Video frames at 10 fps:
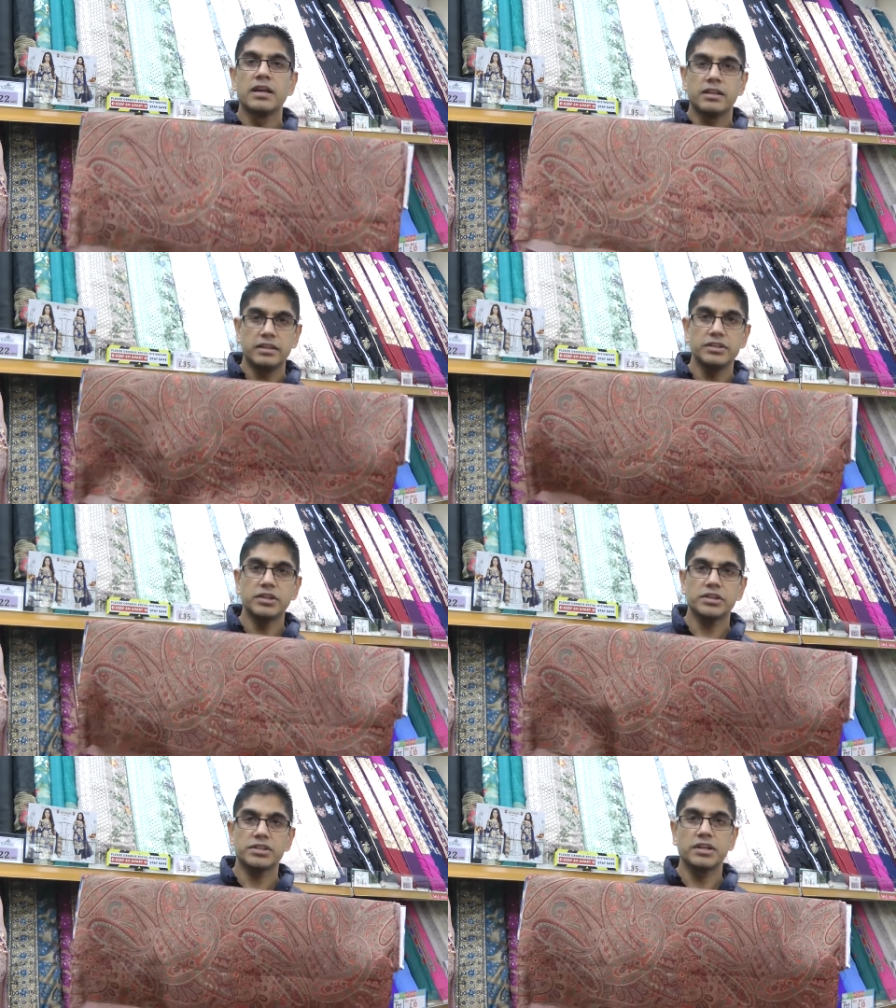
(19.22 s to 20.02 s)
These
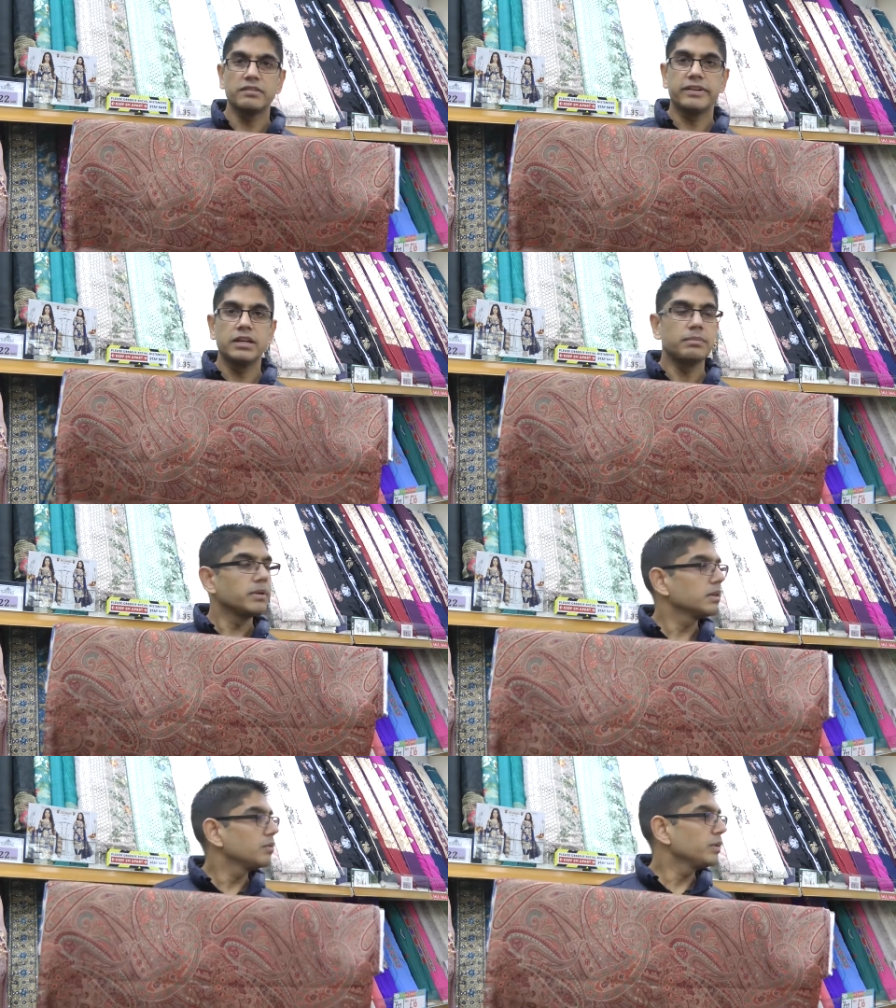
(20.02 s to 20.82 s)
are still
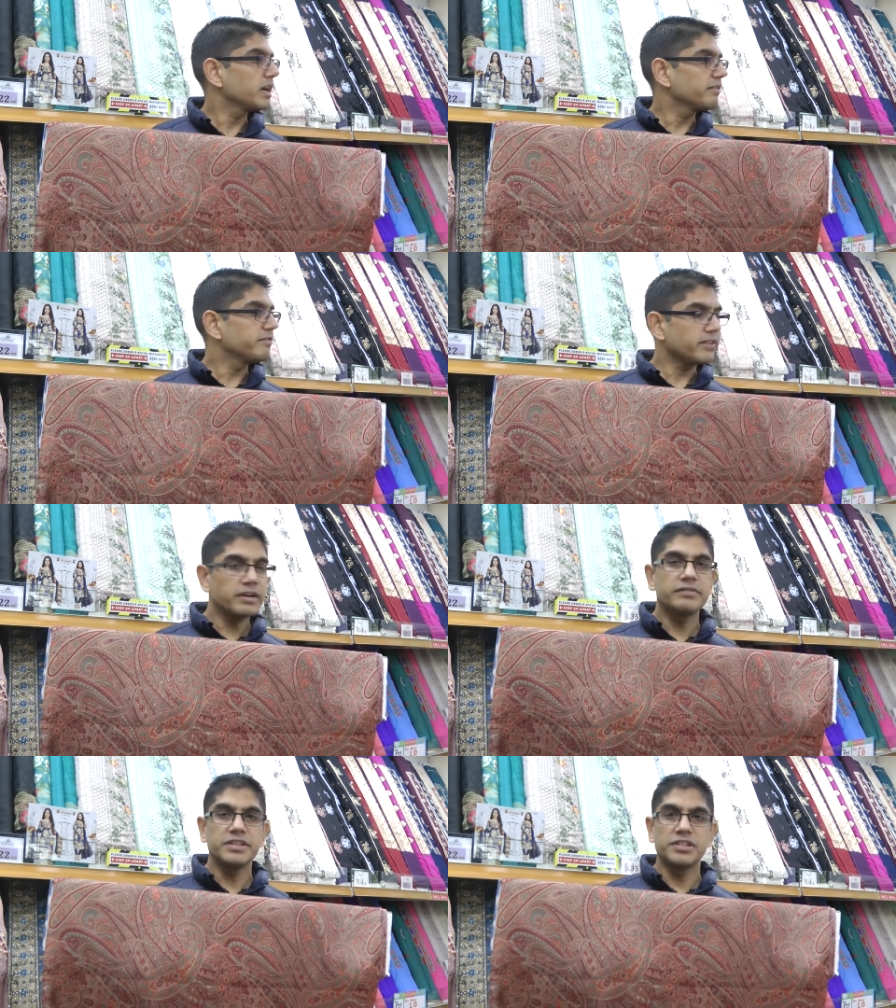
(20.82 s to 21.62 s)
available. We have
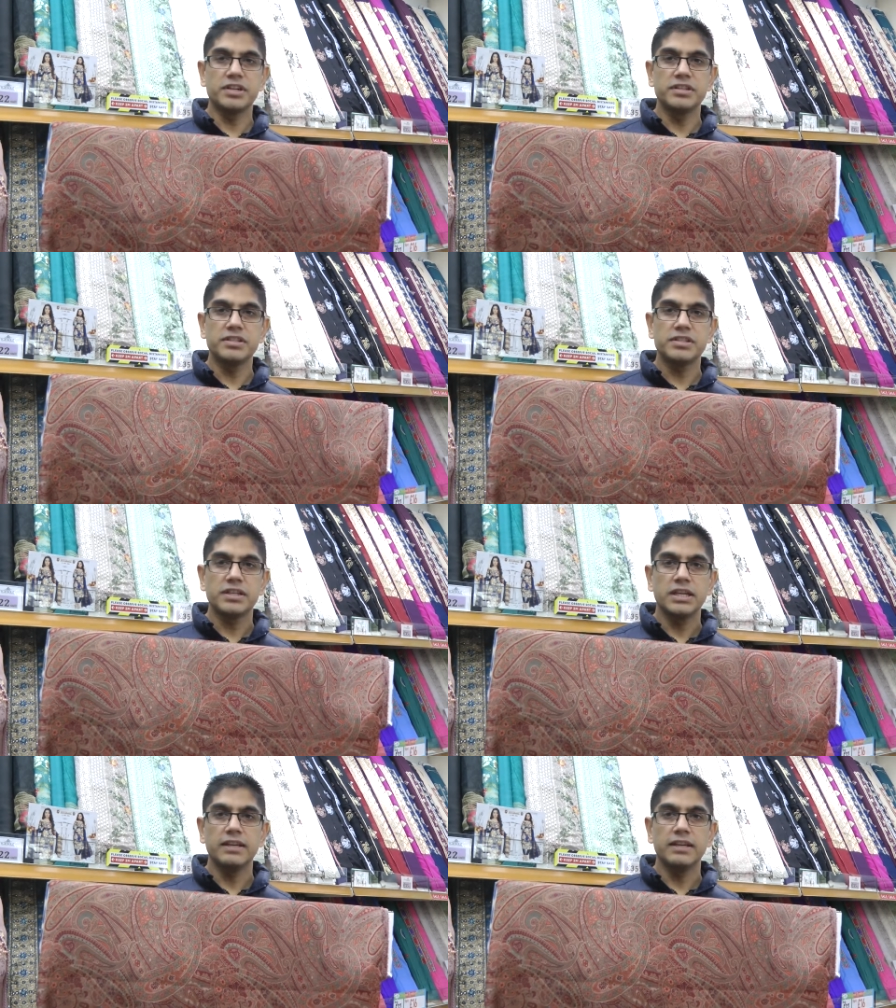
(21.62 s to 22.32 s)
5 designs.